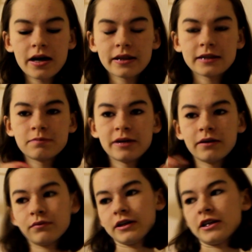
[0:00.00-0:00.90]
there's a
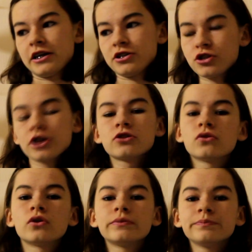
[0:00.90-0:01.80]
bit where there's
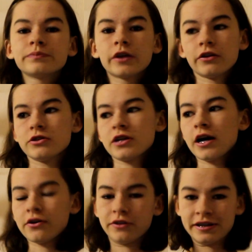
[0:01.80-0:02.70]
Jigsaw on the
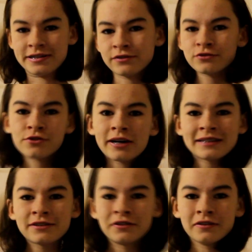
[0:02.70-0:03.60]
side and there's a little
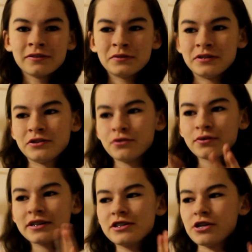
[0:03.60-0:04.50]
tricycle and
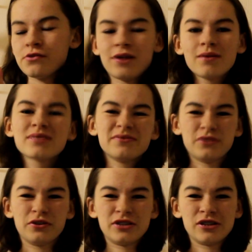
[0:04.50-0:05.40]
talking to you. I wasn't
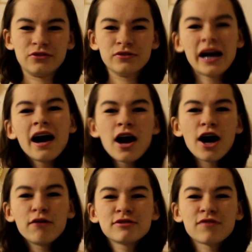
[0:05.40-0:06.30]
focusing on that.
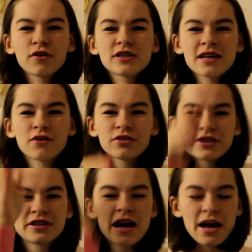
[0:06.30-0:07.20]
I was focusing on
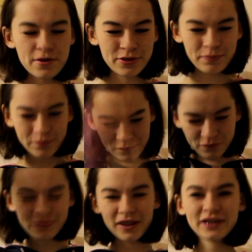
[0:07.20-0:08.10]
the
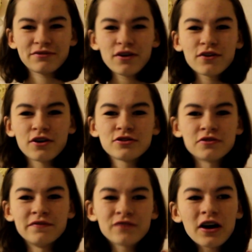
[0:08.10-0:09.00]
bloody roller coaster
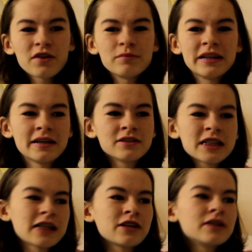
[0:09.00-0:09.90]
in front of me that's
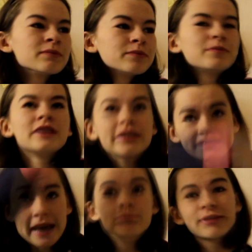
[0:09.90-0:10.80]
gonna
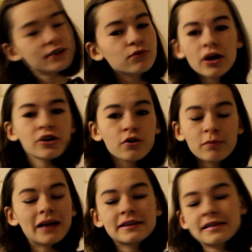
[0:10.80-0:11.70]
take me to unknown
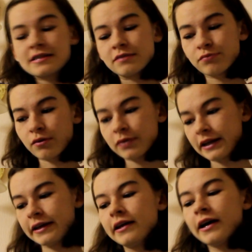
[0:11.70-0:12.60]
places and
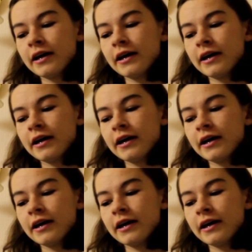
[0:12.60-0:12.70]
probably